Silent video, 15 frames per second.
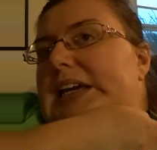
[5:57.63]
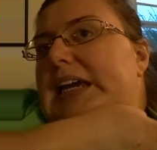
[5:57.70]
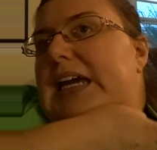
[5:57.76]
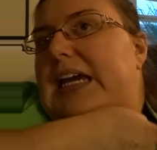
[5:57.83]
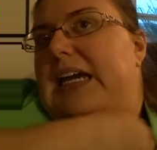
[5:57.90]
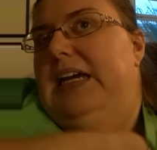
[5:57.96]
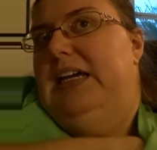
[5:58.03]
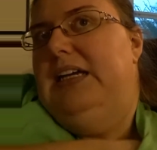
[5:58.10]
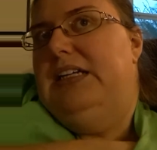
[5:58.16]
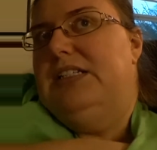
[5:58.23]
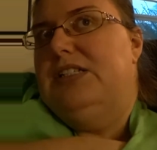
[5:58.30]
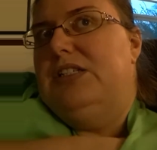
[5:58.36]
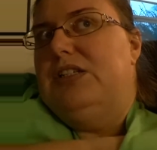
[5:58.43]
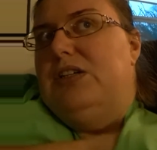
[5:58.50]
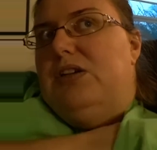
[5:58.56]

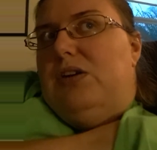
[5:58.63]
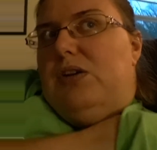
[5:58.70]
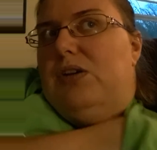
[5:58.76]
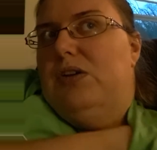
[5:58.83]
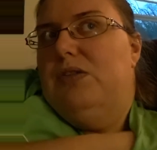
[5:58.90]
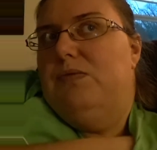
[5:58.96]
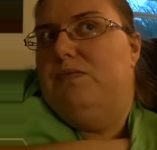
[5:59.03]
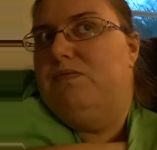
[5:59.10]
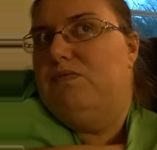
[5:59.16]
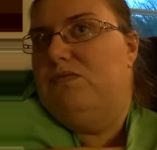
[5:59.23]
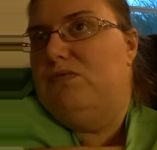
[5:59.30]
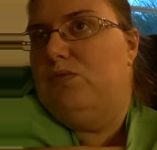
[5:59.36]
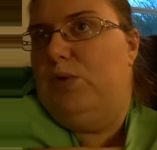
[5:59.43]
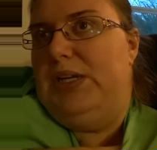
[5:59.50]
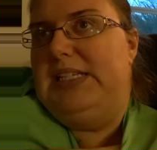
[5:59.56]
And
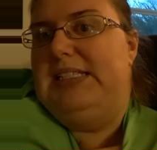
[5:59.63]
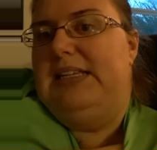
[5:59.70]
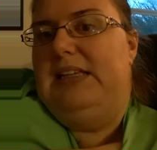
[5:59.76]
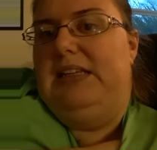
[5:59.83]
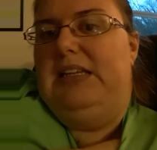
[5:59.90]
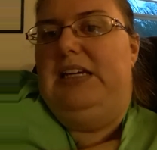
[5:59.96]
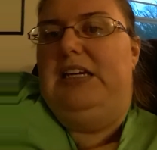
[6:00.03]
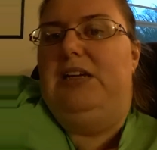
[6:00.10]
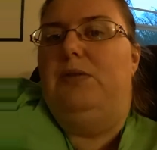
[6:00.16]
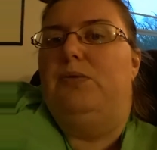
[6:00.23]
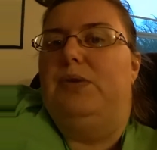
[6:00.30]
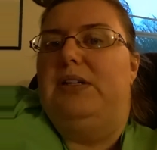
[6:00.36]
recently